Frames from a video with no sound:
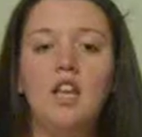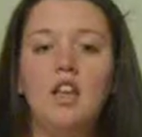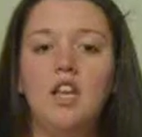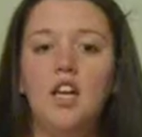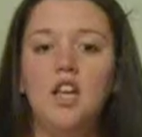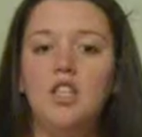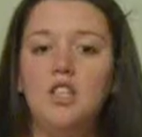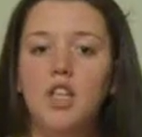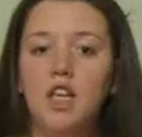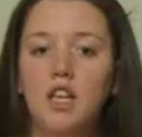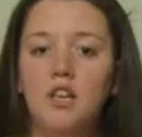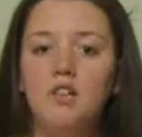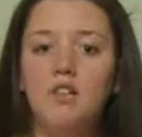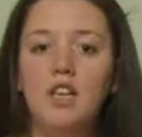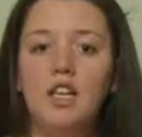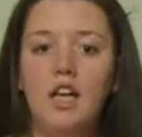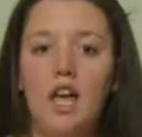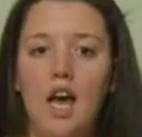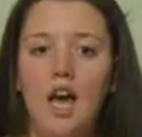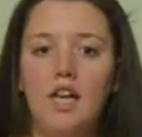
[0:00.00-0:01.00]
There are 2
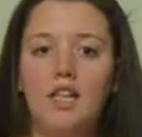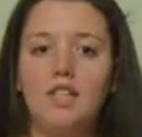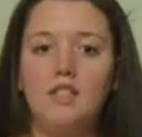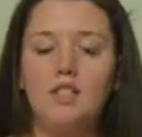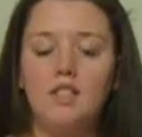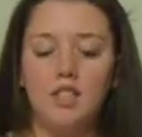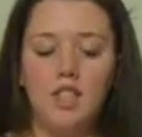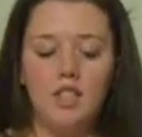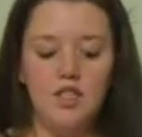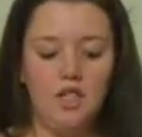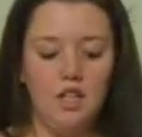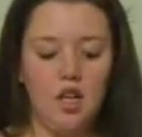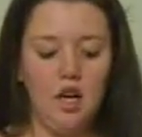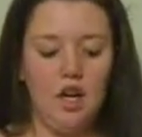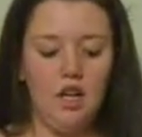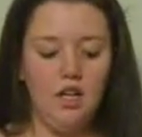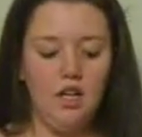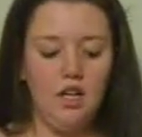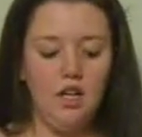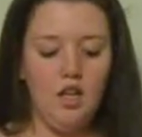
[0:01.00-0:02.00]
different kinds of
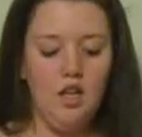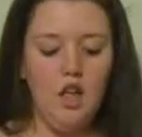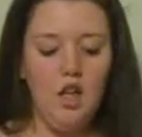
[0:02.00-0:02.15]
sunscreen.